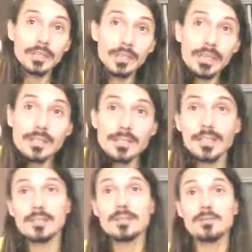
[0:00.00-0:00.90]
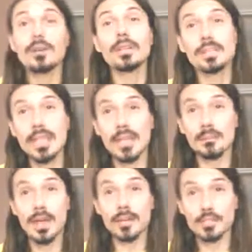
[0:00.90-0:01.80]
with this is, well, its
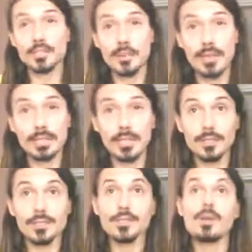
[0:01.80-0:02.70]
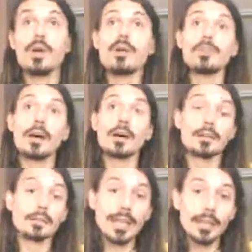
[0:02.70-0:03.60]
name actually translates to the
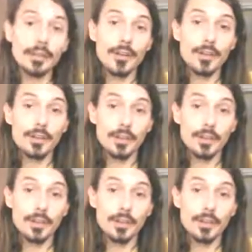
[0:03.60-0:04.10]
later